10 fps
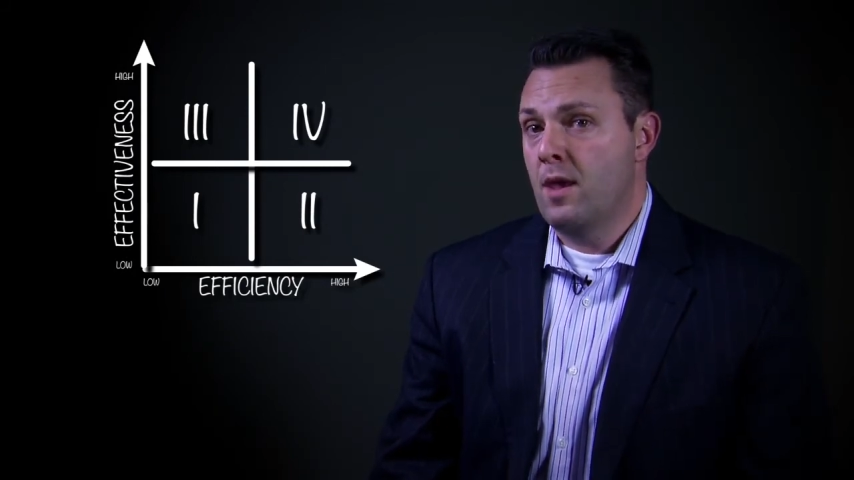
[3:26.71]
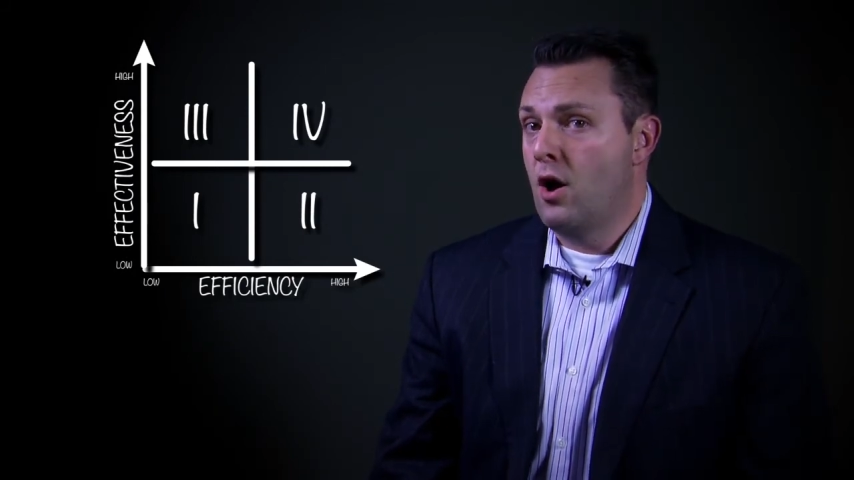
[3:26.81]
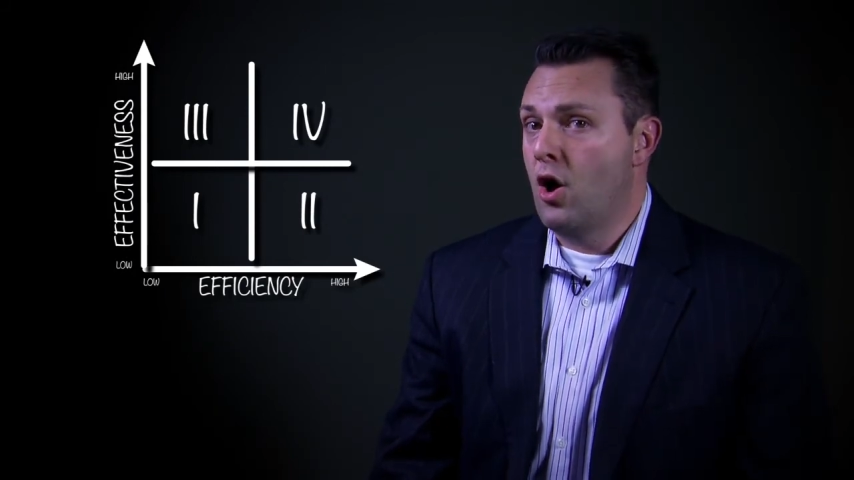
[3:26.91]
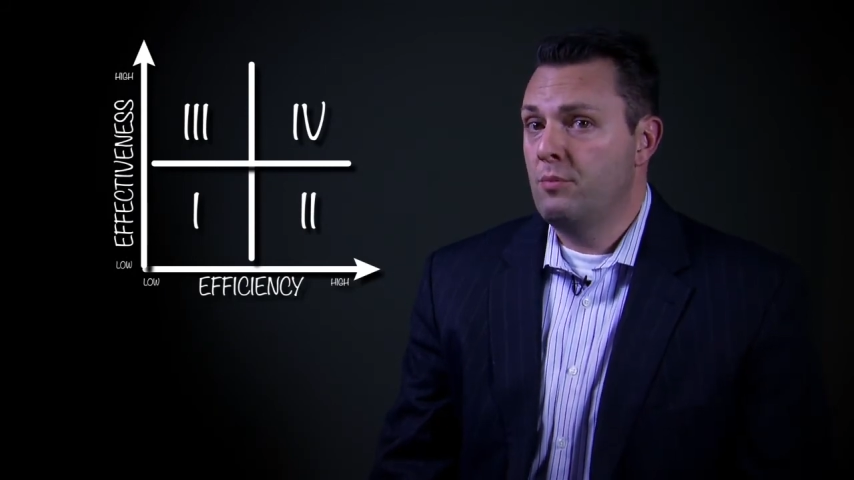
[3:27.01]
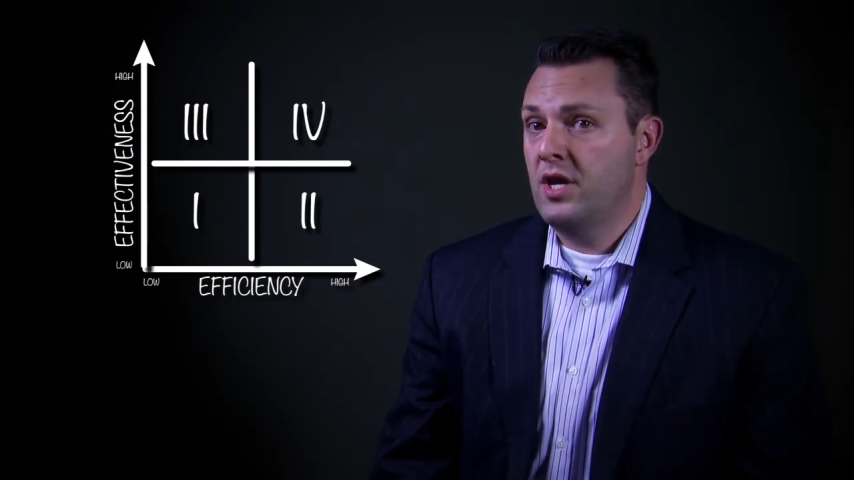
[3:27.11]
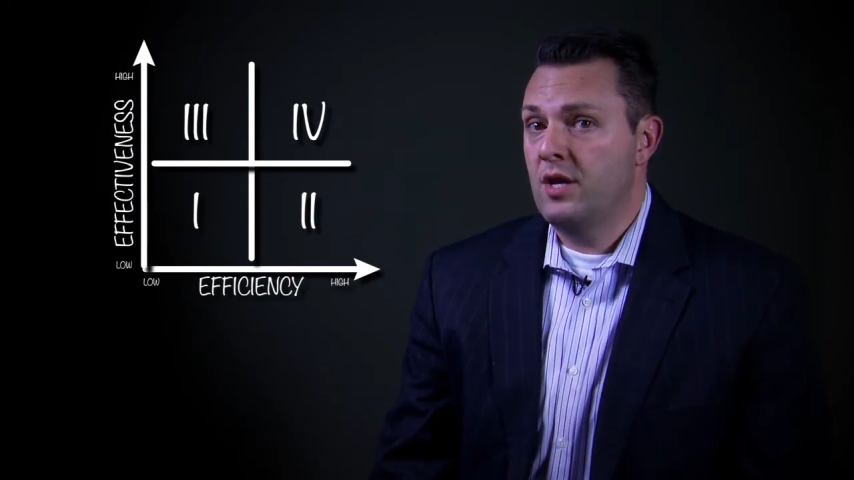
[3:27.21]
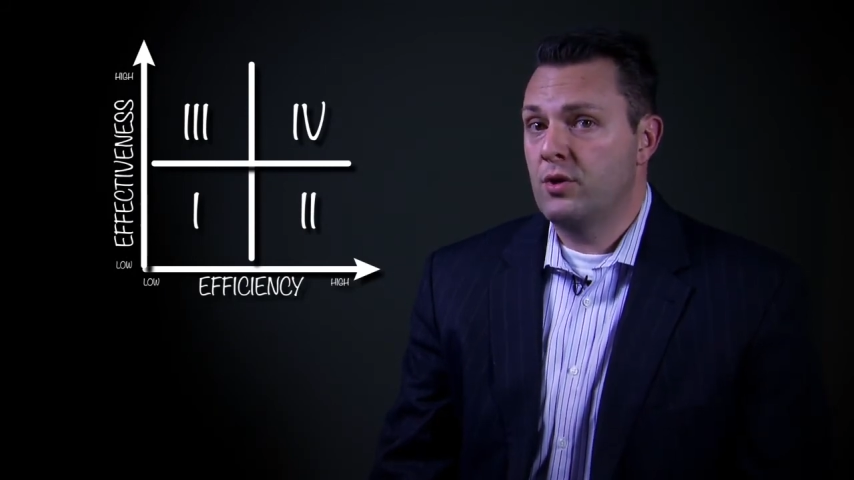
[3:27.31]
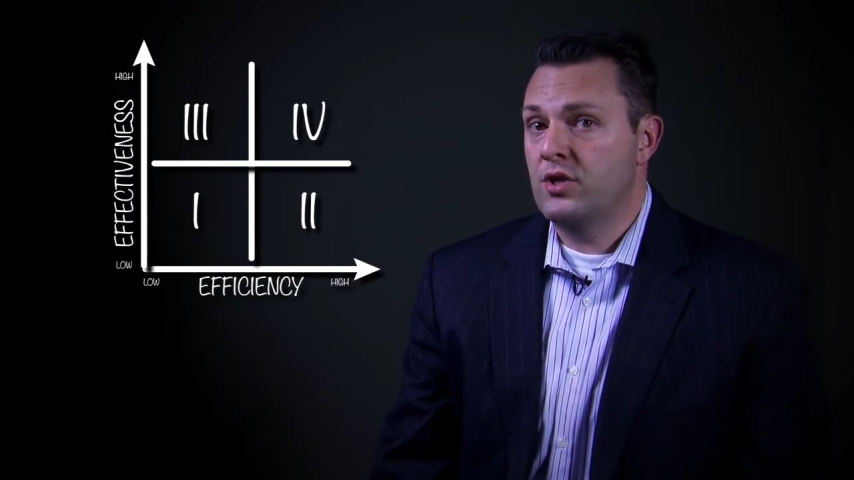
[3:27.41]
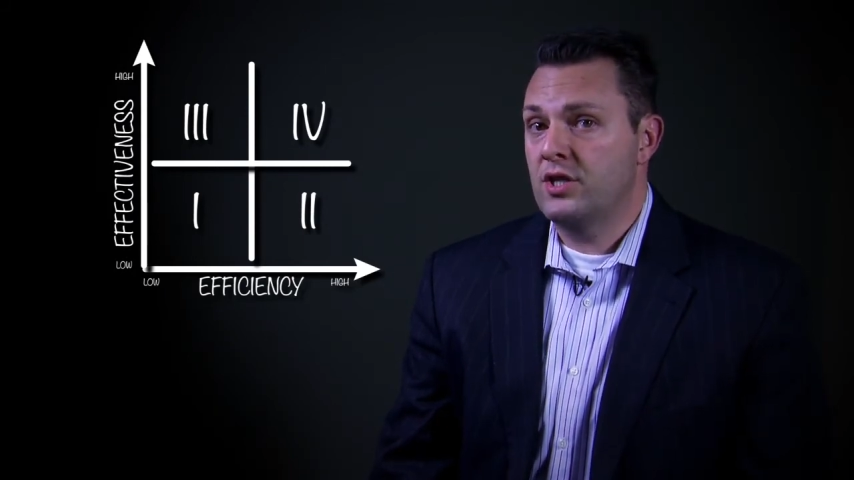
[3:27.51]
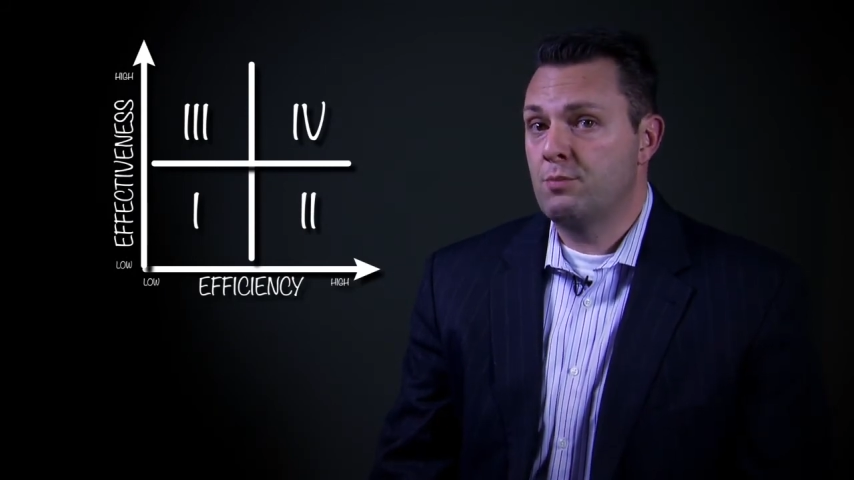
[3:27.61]
All meeting
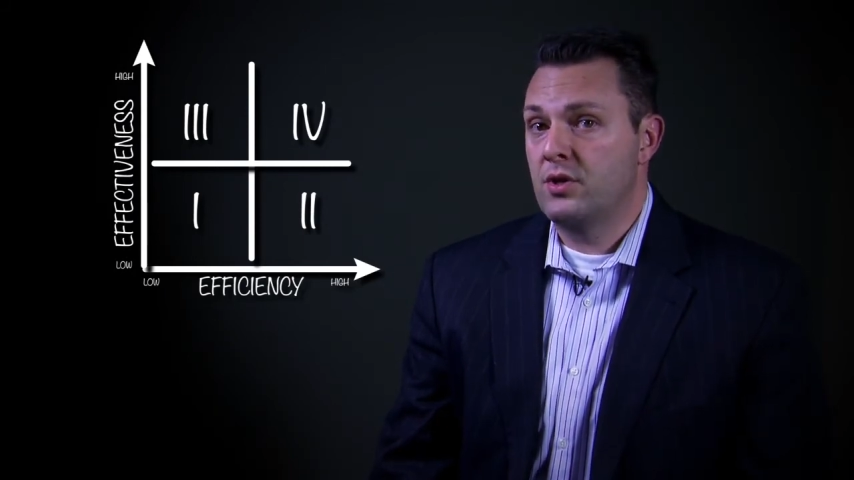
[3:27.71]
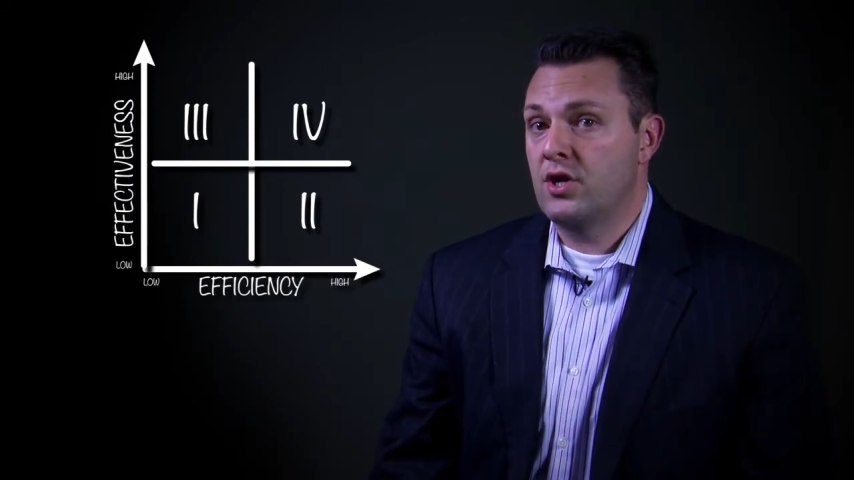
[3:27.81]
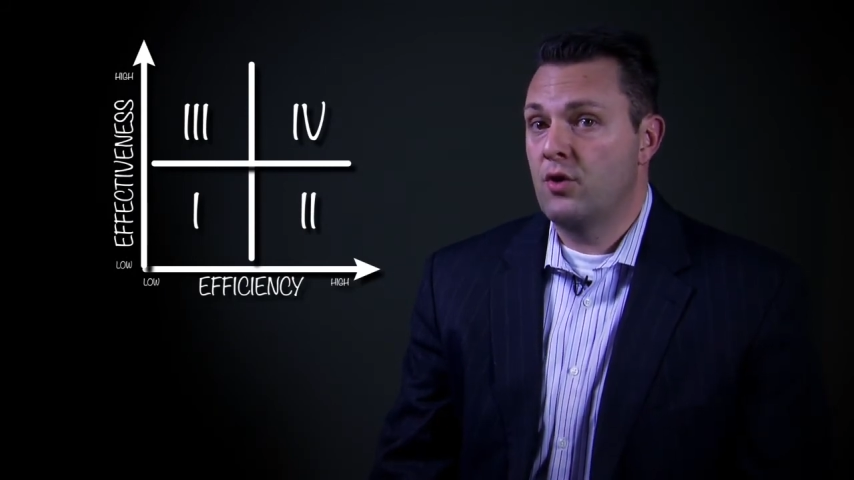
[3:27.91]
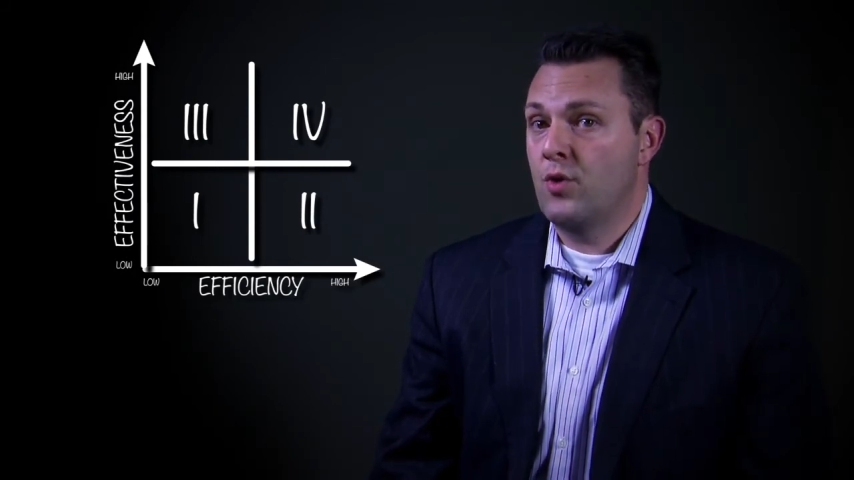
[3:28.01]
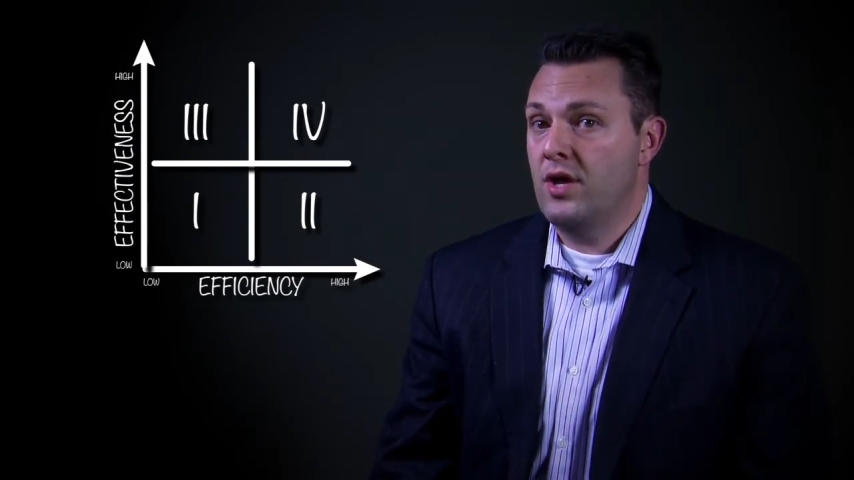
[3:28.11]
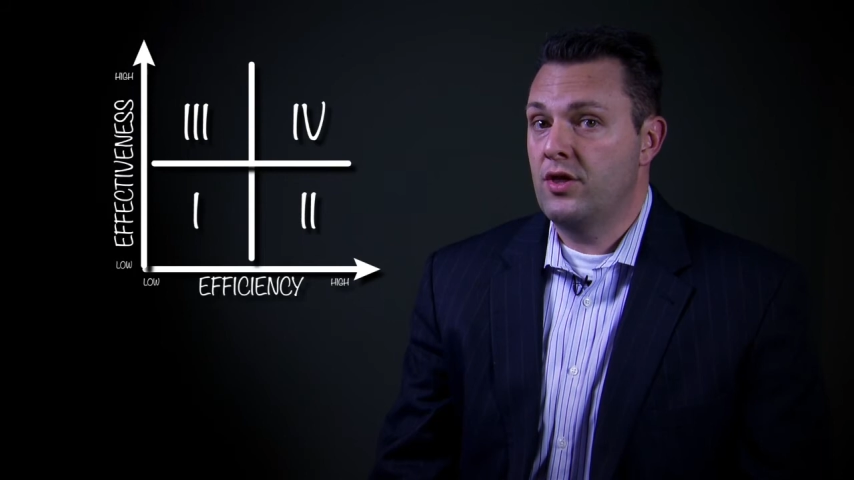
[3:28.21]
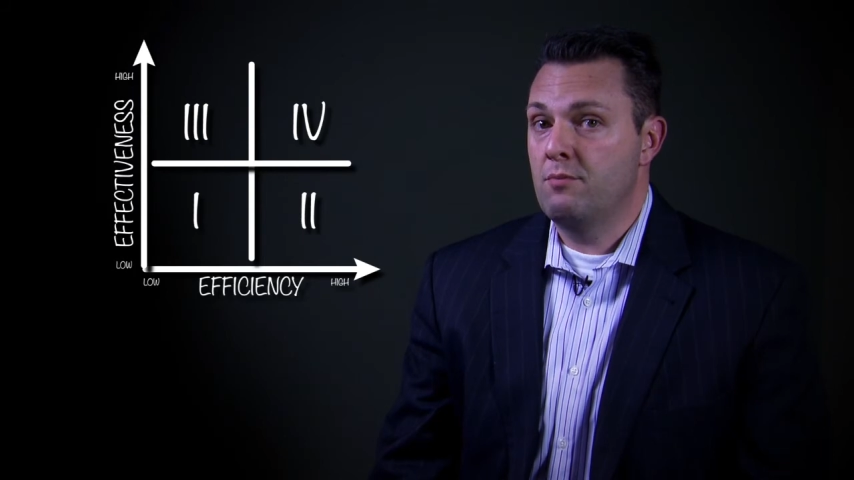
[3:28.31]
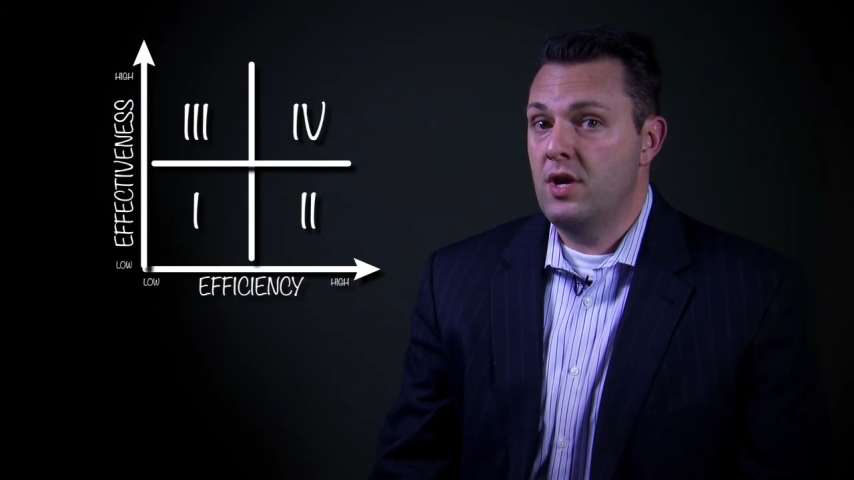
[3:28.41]
participants can rate their